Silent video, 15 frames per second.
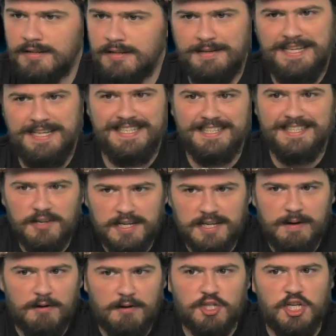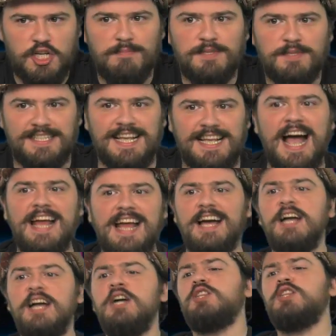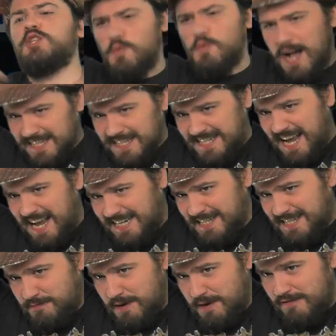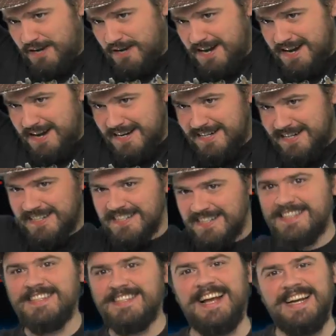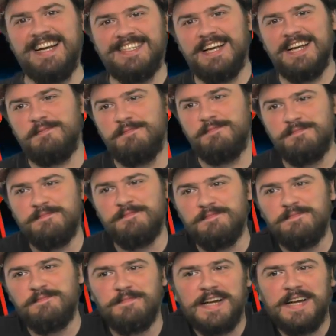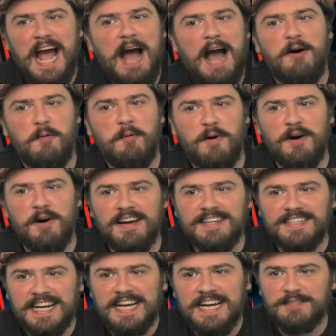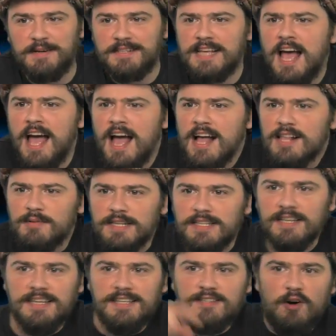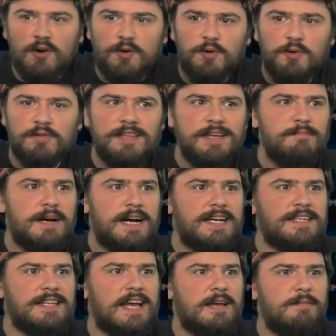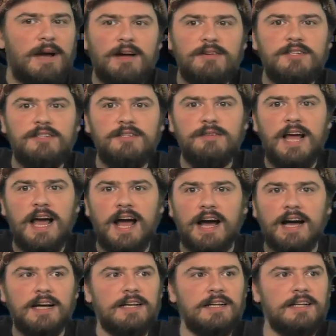He's talking about cheap cider. Twatsack is with us! And he said, cowboys. Hiya, Twats. He's got a cool thing by his name. How'd you do that?